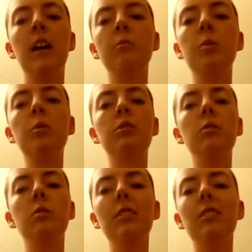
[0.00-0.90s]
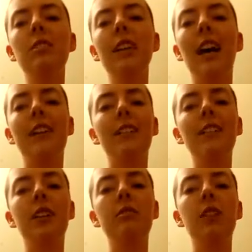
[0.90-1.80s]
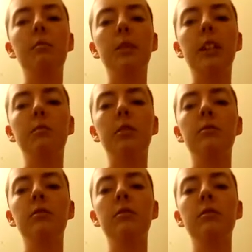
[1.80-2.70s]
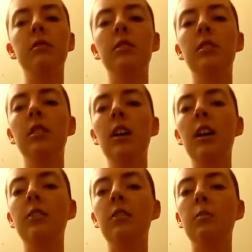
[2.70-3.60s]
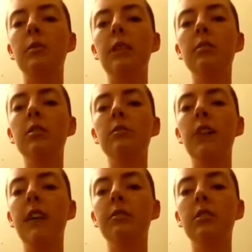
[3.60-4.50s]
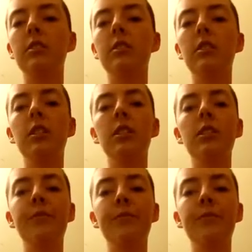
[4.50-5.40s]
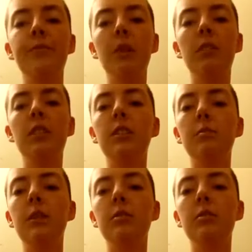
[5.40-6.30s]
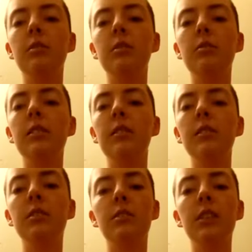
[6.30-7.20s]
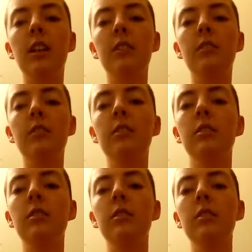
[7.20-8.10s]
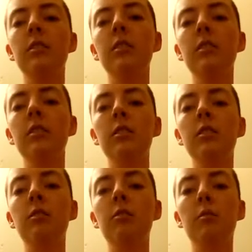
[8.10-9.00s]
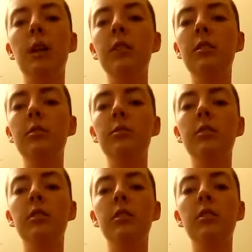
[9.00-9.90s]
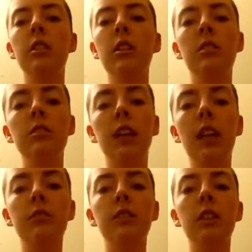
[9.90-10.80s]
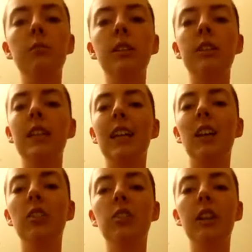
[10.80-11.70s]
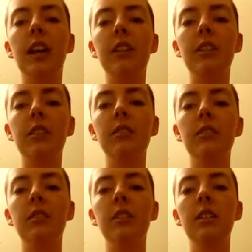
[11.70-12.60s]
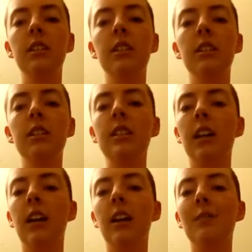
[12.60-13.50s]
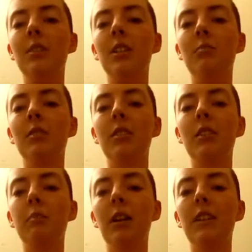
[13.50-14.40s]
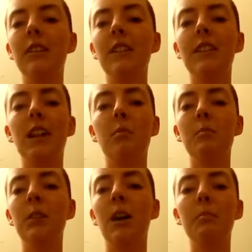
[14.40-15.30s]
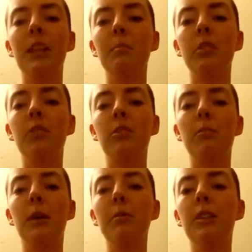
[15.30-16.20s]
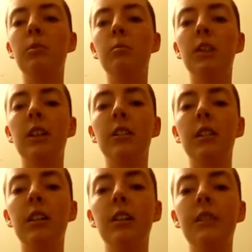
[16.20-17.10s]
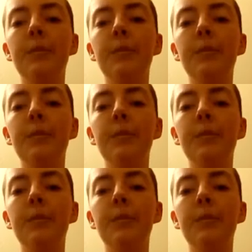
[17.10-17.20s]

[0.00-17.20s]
And most don't want to look at it, and I do not blame you. I do not blame the survivors of abuse who stay dissociated, who remain used and enslaved because they cannot look either, because they cannot come to terms with their experiences. And I do not blame the general public who will not look.